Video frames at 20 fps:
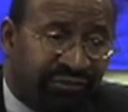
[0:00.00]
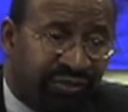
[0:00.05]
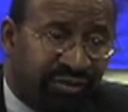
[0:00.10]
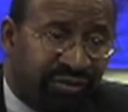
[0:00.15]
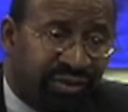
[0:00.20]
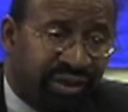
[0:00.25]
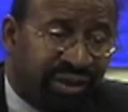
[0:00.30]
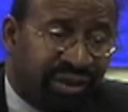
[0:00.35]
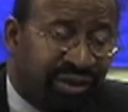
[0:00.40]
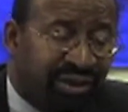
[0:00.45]

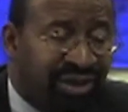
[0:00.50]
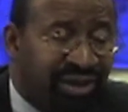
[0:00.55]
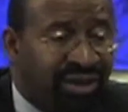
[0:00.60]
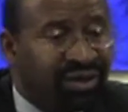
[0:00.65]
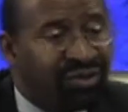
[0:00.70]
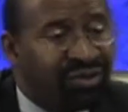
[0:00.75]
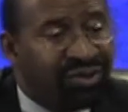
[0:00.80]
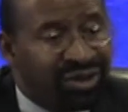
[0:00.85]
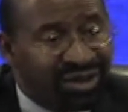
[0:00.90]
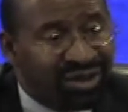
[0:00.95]
around.
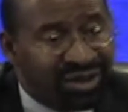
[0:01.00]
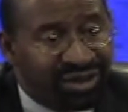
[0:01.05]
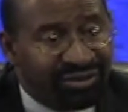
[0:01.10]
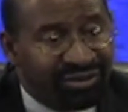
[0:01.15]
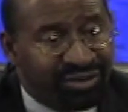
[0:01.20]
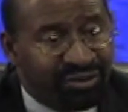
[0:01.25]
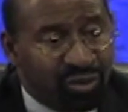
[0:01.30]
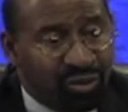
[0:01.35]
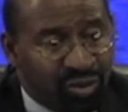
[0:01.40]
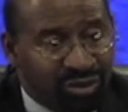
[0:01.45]
We need to give
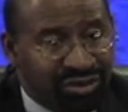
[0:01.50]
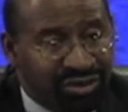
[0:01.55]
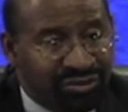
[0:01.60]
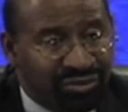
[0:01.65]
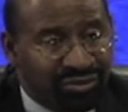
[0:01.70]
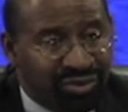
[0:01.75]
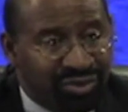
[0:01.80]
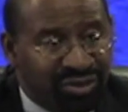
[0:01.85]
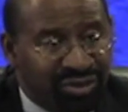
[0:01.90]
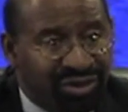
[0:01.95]
them more
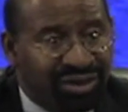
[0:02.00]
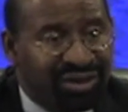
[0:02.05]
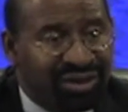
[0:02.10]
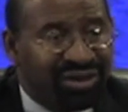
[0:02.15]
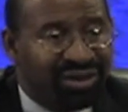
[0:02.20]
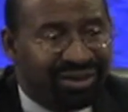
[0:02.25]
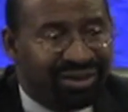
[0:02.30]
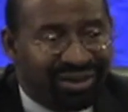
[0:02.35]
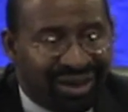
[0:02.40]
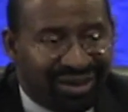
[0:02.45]
support,
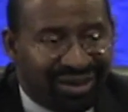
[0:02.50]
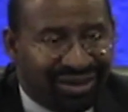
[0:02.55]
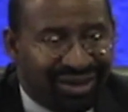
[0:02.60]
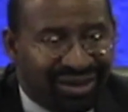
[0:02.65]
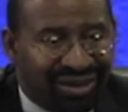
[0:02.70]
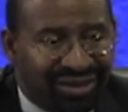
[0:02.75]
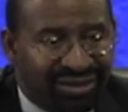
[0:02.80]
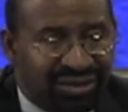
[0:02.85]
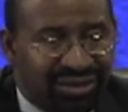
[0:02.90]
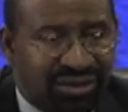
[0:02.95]
not
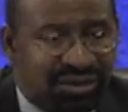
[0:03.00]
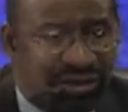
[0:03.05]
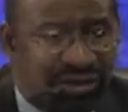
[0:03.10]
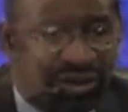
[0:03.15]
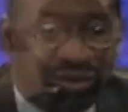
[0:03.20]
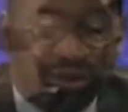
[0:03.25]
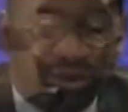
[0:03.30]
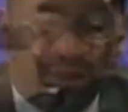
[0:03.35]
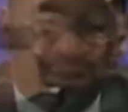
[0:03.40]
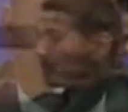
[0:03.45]
less. And
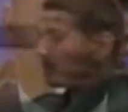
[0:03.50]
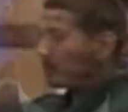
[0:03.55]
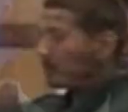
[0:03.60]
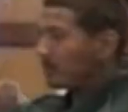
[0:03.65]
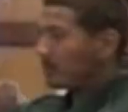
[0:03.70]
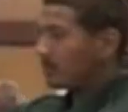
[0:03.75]
so I think